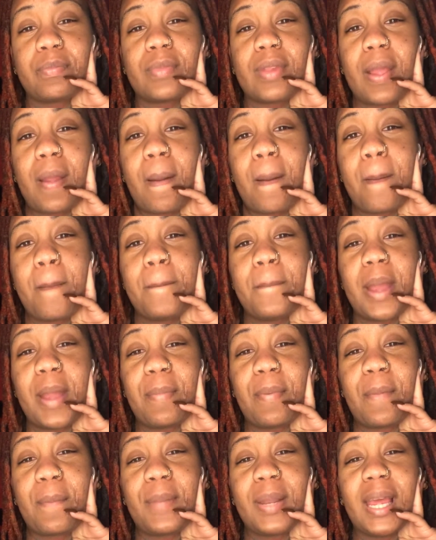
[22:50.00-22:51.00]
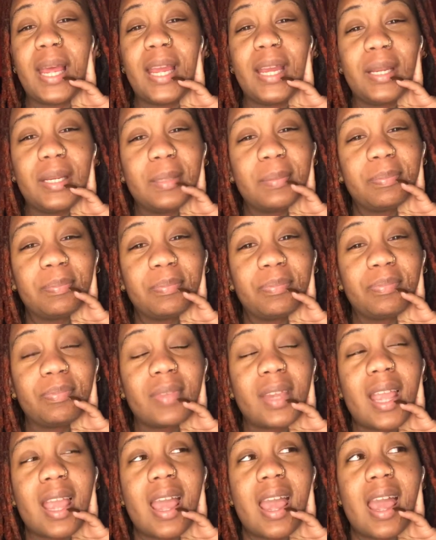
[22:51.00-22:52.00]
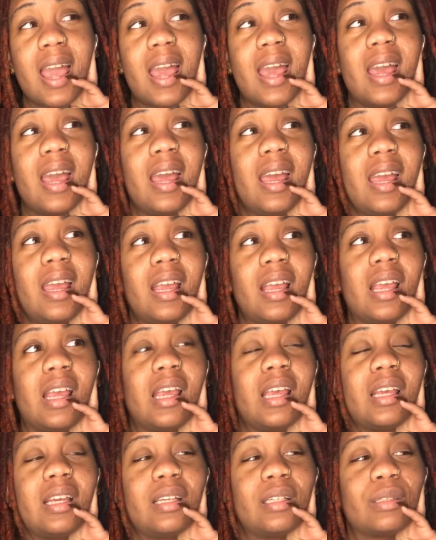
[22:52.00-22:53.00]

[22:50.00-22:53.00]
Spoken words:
paper plate and